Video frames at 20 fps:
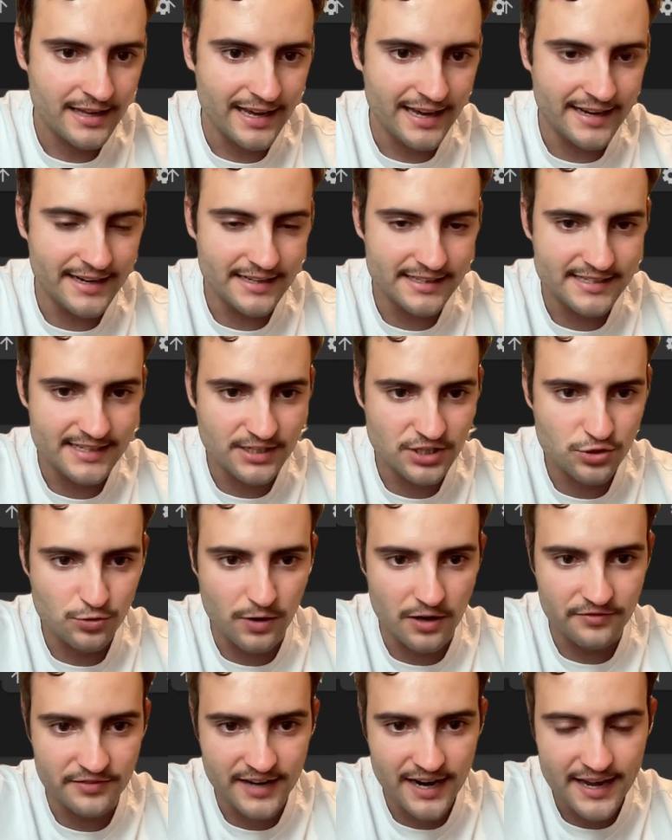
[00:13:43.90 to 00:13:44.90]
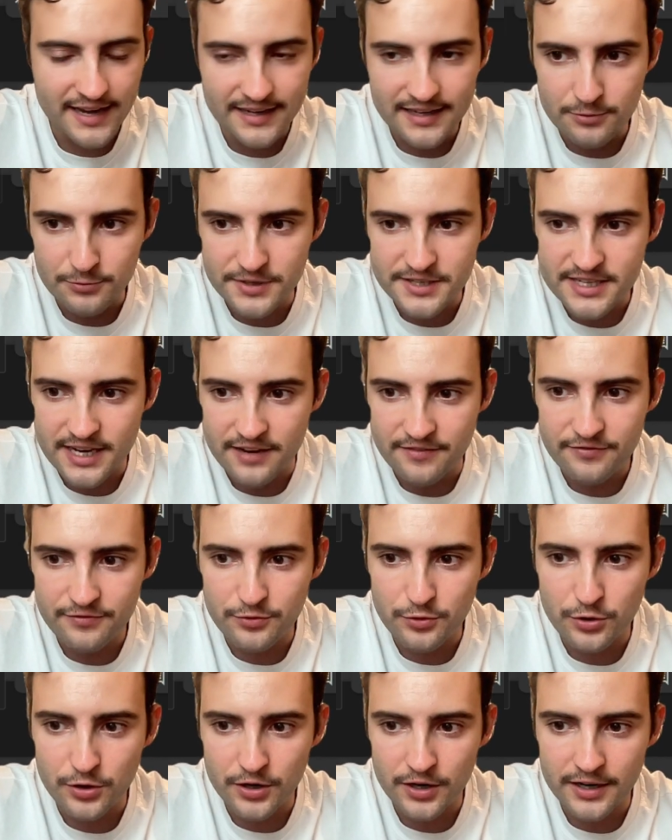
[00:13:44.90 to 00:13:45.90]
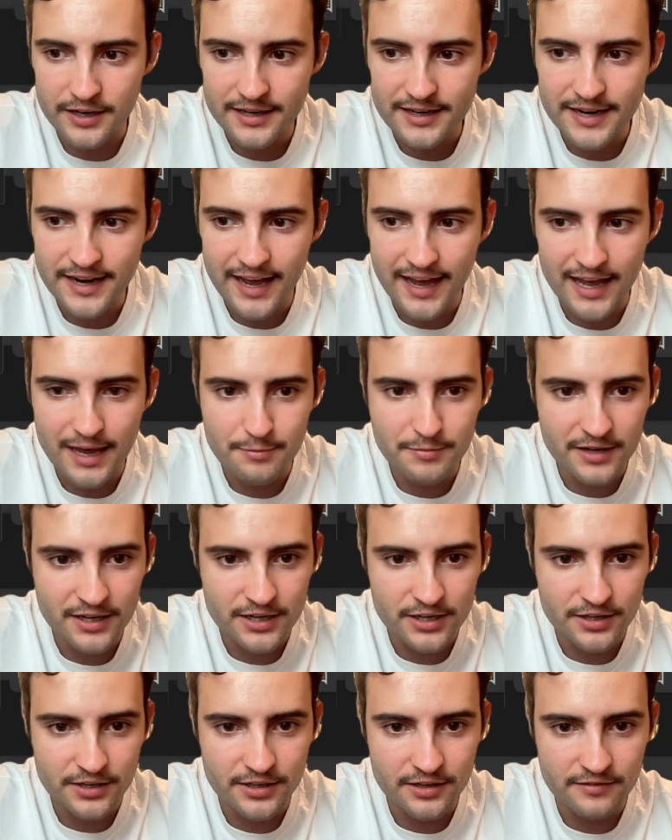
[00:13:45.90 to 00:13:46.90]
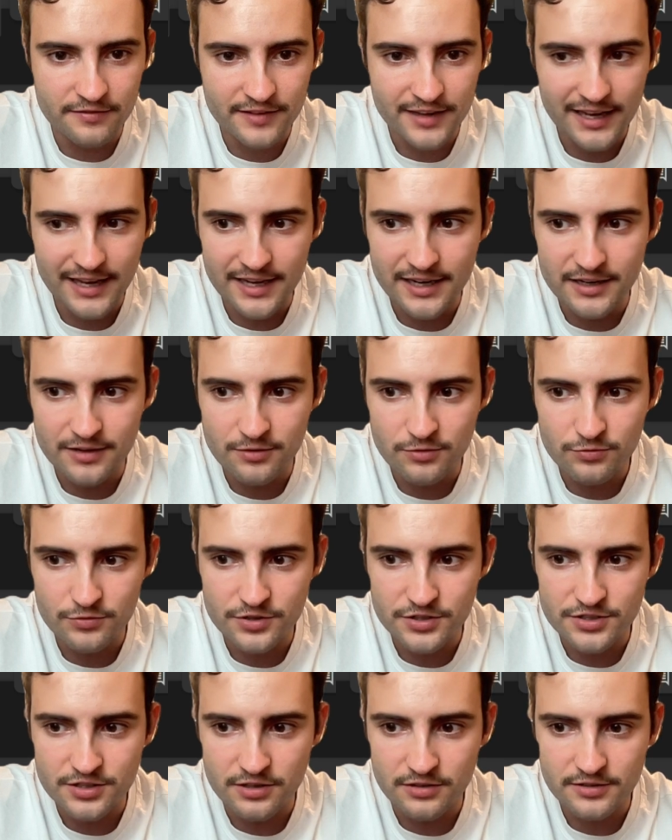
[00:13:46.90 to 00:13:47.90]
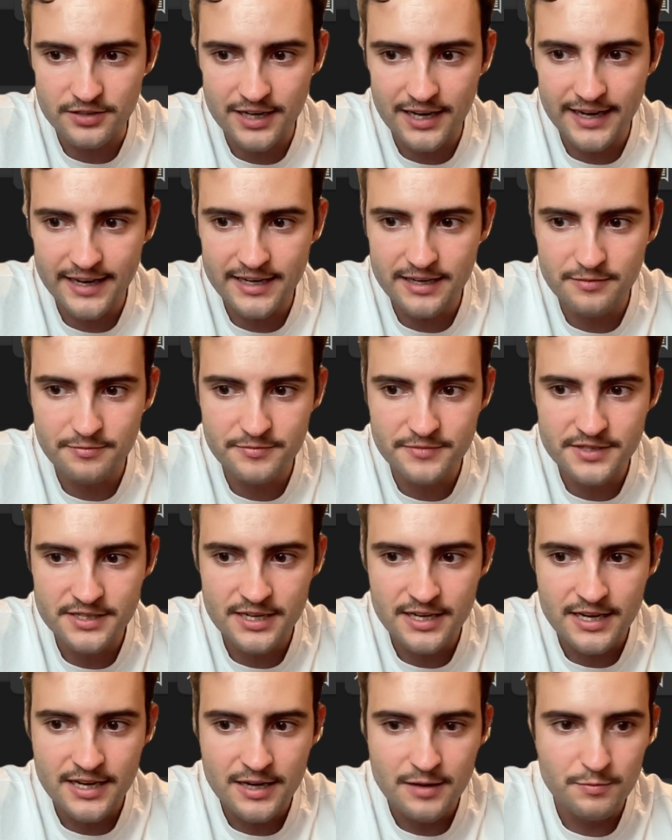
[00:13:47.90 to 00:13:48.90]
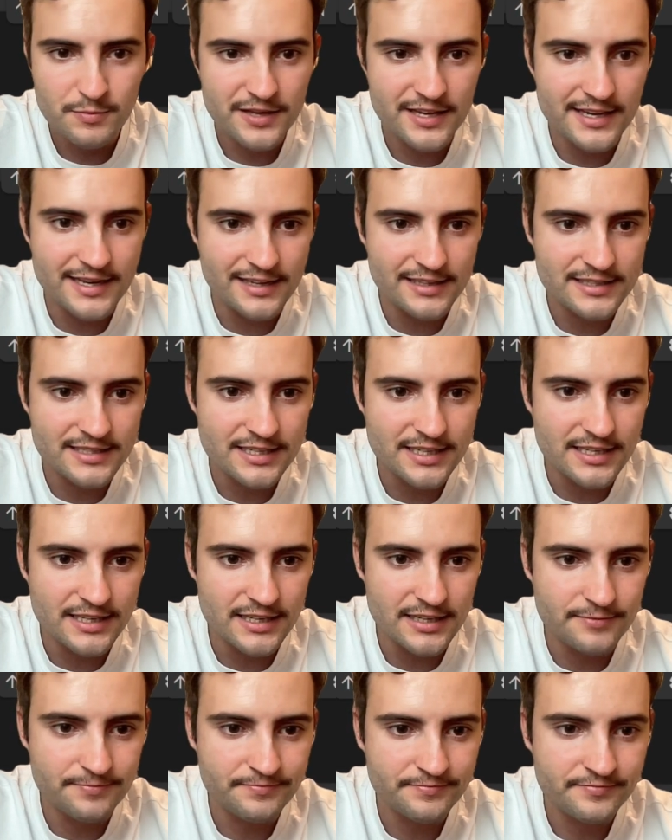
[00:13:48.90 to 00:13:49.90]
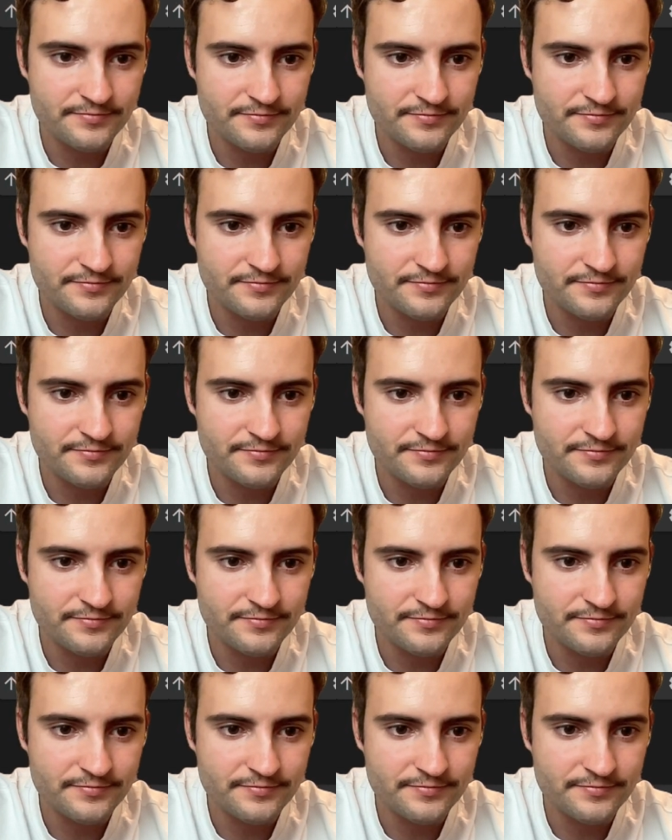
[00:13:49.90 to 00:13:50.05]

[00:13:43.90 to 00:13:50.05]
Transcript: And it says 12 and 8, and we say for name curve in result items, plt.plot